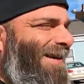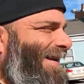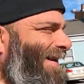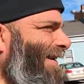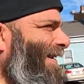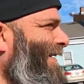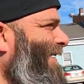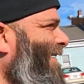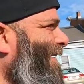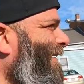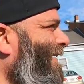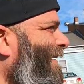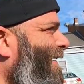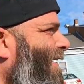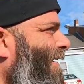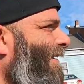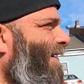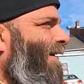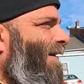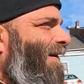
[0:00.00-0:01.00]
got a broke axle.
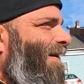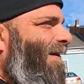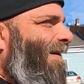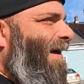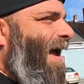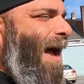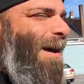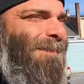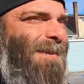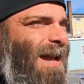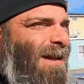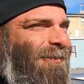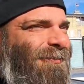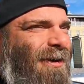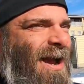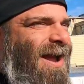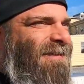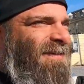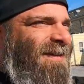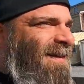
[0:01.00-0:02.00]
Stop. I'm not
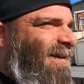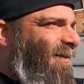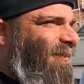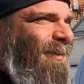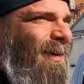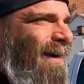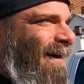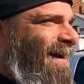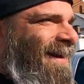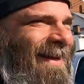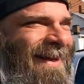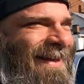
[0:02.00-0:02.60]
driving yeah. this one.